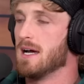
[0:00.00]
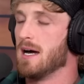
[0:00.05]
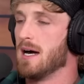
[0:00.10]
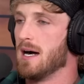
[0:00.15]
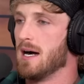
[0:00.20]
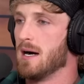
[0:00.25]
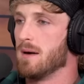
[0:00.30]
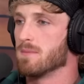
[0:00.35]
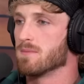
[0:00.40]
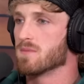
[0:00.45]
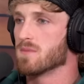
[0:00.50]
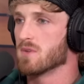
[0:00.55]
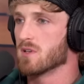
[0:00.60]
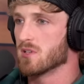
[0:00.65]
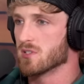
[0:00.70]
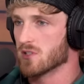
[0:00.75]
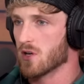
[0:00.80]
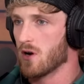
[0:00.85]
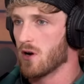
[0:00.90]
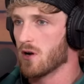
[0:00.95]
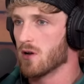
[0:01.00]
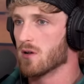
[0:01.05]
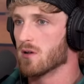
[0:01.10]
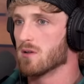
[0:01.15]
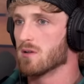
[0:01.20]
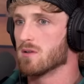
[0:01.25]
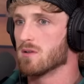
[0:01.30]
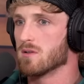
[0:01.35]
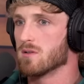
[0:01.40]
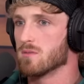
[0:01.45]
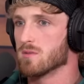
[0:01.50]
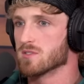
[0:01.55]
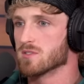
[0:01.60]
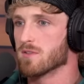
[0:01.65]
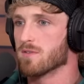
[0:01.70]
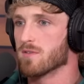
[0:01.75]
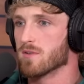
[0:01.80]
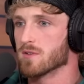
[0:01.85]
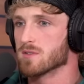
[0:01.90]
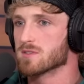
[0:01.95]
Qatar was
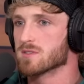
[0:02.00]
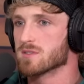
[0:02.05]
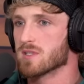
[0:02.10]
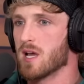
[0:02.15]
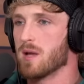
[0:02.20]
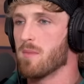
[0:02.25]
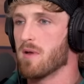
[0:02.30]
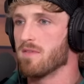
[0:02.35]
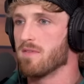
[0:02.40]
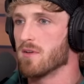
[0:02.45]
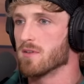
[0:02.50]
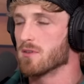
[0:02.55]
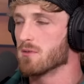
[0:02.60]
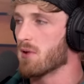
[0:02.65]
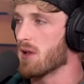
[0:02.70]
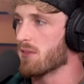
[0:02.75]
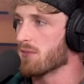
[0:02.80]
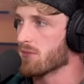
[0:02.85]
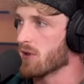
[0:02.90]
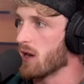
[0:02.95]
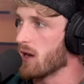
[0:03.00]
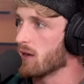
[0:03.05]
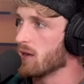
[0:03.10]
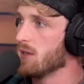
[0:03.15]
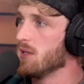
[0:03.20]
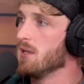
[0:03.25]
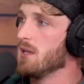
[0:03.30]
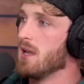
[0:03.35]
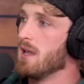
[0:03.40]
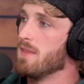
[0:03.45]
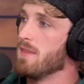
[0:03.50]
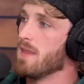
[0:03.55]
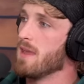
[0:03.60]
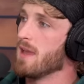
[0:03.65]
the first time I felt the wrath of God, and